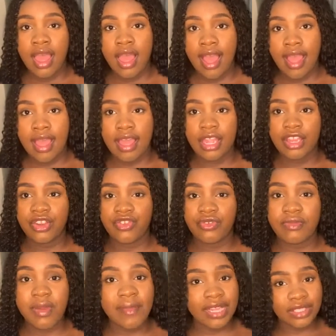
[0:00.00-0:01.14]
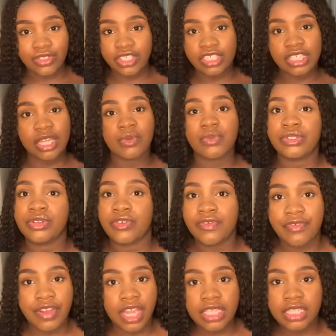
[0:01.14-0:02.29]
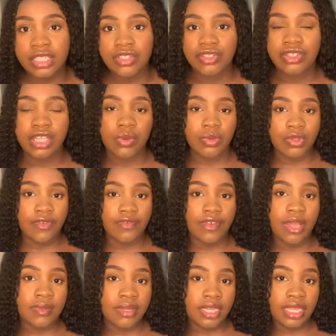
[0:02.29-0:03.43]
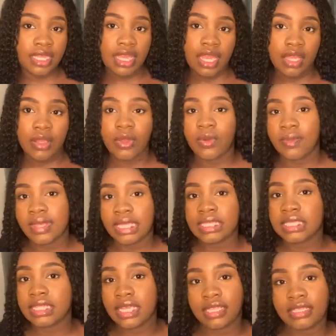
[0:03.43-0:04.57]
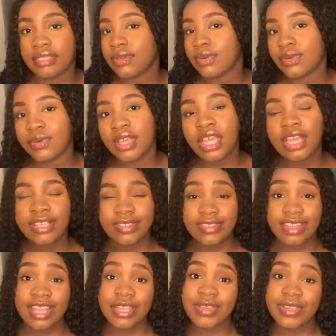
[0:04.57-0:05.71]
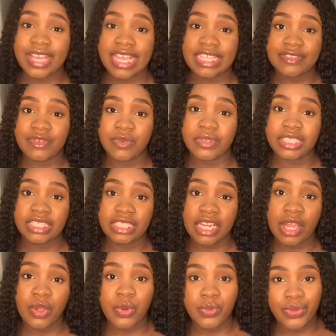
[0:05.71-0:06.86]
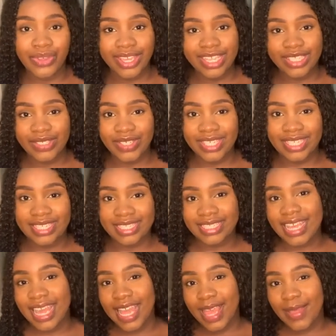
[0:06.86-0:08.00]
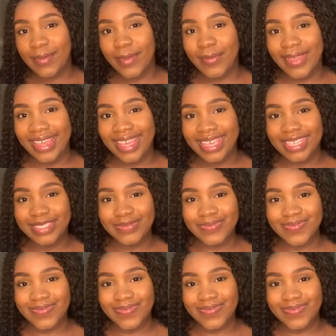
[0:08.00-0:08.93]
And remember to share with your friends, share with your family, and comment and all. So thank you guys for watching, and I hope you enjoyed it. Bye bye.